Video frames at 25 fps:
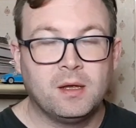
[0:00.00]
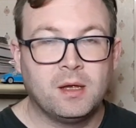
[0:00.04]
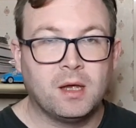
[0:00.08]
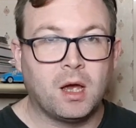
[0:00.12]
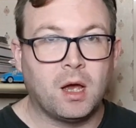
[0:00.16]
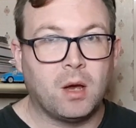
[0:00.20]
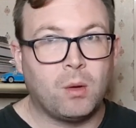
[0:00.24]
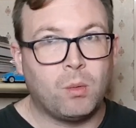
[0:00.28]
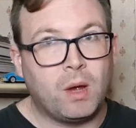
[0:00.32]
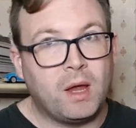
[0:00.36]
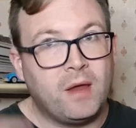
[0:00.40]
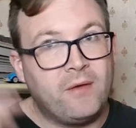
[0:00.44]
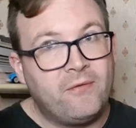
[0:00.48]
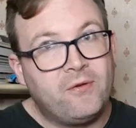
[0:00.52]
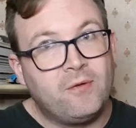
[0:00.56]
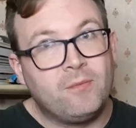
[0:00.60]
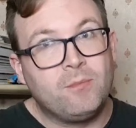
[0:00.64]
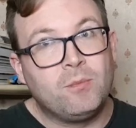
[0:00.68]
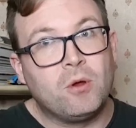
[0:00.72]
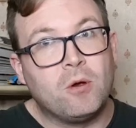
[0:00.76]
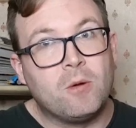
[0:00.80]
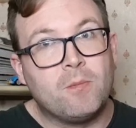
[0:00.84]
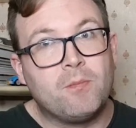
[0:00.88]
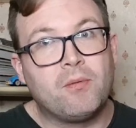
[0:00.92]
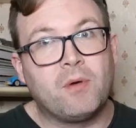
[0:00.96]
away from
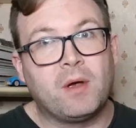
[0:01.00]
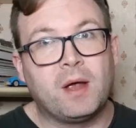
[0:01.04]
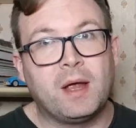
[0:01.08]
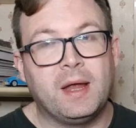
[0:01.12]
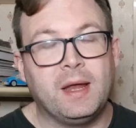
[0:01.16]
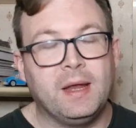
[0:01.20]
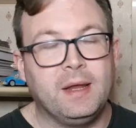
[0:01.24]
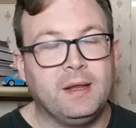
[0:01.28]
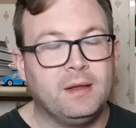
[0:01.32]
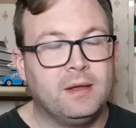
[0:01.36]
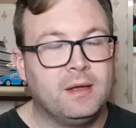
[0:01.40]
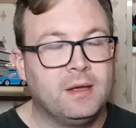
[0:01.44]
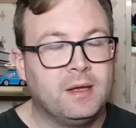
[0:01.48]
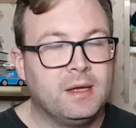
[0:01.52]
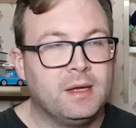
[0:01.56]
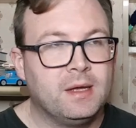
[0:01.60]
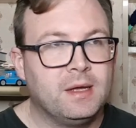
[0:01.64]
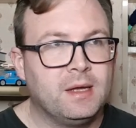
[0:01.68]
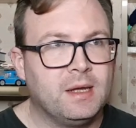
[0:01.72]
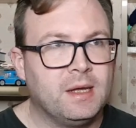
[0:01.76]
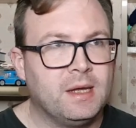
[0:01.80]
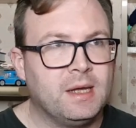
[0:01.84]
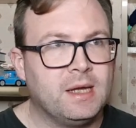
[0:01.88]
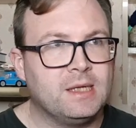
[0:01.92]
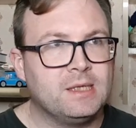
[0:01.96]
your brain,
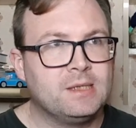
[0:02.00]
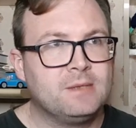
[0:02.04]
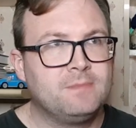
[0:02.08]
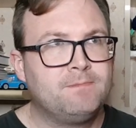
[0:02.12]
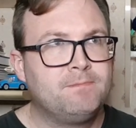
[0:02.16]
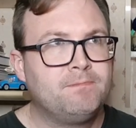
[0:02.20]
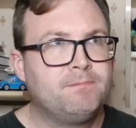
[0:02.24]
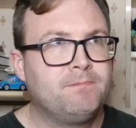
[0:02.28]
is